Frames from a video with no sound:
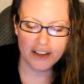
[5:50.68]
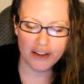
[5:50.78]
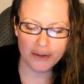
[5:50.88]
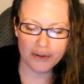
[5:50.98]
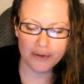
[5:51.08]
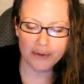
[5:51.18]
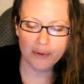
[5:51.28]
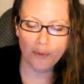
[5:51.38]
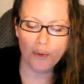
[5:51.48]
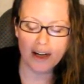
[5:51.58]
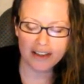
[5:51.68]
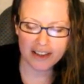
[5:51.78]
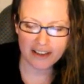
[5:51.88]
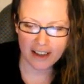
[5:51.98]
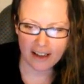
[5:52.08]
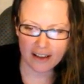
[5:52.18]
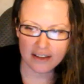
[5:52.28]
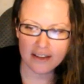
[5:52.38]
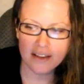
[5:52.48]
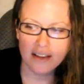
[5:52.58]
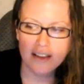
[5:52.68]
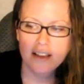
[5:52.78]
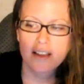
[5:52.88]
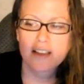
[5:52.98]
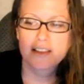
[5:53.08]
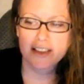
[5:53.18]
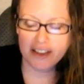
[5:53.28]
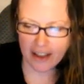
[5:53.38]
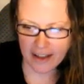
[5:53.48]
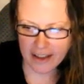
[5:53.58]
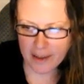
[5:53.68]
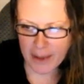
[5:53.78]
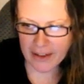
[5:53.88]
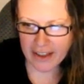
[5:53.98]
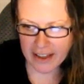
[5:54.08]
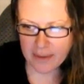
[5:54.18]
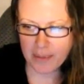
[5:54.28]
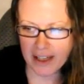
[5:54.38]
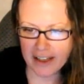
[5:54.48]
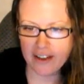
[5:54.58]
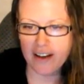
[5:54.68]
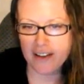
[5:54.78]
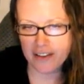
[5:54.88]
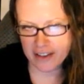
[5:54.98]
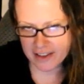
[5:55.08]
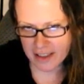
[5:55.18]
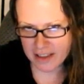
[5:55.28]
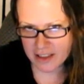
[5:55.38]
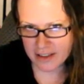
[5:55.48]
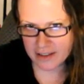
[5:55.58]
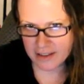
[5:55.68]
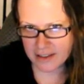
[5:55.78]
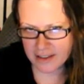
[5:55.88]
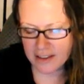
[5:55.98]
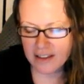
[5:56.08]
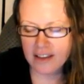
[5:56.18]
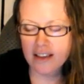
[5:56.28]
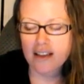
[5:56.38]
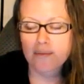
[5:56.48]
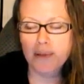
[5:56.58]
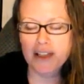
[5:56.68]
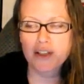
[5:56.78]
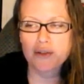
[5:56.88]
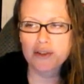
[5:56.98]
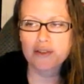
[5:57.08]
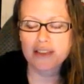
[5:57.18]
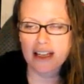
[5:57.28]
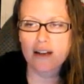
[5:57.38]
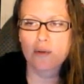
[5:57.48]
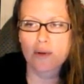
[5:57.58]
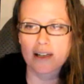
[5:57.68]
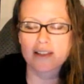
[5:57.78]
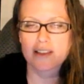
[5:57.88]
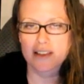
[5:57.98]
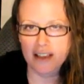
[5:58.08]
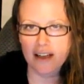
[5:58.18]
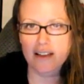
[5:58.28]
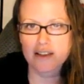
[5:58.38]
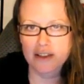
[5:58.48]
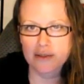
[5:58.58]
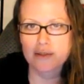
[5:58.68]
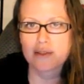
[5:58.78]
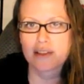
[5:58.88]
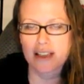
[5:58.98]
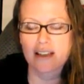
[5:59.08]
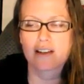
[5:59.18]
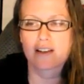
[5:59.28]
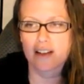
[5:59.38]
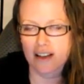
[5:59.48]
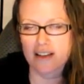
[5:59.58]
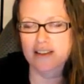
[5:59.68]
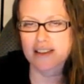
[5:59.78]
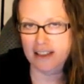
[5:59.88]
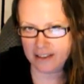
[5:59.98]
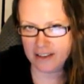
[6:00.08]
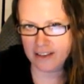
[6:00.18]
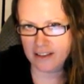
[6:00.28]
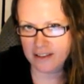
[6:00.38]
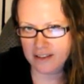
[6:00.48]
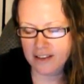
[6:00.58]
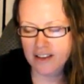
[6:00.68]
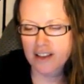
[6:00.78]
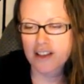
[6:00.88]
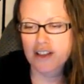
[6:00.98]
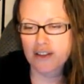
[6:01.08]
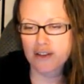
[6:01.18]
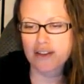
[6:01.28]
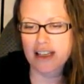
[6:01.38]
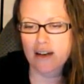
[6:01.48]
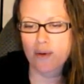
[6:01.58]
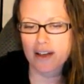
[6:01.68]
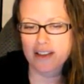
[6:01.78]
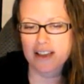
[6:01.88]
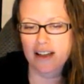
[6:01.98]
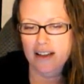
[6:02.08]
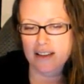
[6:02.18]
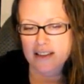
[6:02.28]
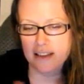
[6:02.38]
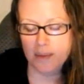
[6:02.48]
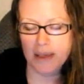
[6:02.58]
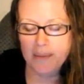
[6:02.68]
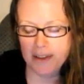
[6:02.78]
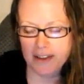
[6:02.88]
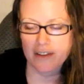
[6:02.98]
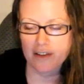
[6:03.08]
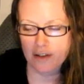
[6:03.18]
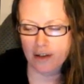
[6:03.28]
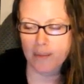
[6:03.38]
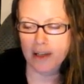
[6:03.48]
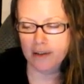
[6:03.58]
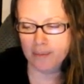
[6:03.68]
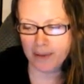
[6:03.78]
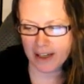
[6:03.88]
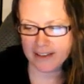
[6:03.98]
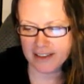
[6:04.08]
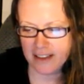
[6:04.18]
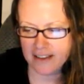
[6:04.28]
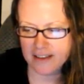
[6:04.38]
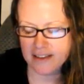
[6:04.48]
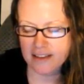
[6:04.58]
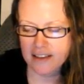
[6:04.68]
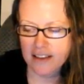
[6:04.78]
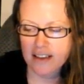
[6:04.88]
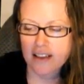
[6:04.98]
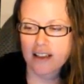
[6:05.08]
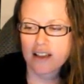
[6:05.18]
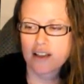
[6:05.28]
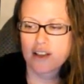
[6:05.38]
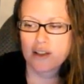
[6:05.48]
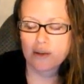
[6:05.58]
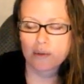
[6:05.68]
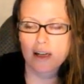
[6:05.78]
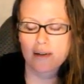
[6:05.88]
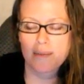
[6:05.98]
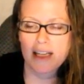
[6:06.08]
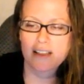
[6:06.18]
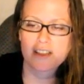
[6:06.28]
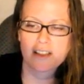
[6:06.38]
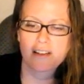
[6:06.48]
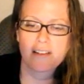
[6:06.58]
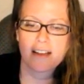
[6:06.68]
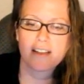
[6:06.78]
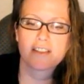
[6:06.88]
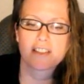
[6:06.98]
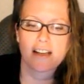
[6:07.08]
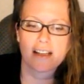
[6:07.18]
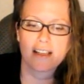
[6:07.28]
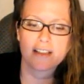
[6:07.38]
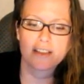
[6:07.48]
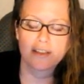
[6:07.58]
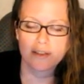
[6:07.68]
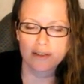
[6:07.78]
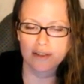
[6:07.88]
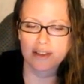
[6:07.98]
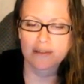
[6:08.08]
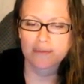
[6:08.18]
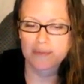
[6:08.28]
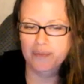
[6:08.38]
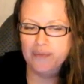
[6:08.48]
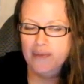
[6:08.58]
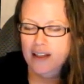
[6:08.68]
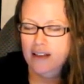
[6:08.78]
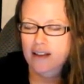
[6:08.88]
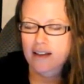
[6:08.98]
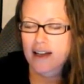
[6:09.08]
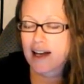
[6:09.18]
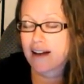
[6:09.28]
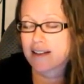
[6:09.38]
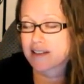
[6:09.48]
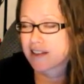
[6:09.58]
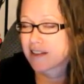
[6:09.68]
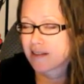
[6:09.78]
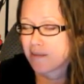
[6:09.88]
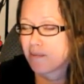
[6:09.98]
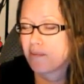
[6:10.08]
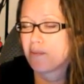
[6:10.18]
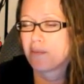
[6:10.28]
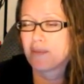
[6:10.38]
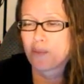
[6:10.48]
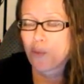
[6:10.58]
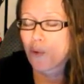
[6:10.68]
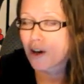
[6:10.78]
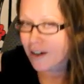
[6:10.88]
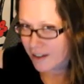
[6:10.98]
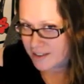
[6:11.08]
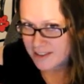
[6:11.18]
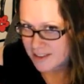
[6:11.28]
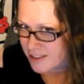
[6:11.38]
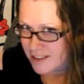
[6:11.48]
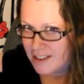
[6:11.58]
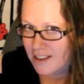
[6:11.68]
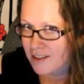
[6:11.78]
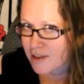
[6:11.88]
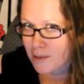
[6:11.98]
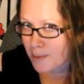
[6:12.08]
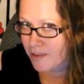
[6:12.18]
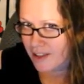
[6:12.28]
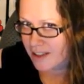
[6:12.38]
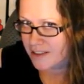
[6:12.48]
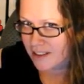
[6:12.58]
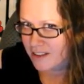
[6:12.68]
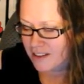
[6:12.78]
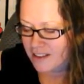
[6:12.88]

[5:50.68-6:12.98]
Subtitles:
you want to call to talk about getting prior authorizations, but you do not want to talk to their call center. You do not want to talk to the people their normal process. You want to make sure that you're talking to, at worst, a supervisor.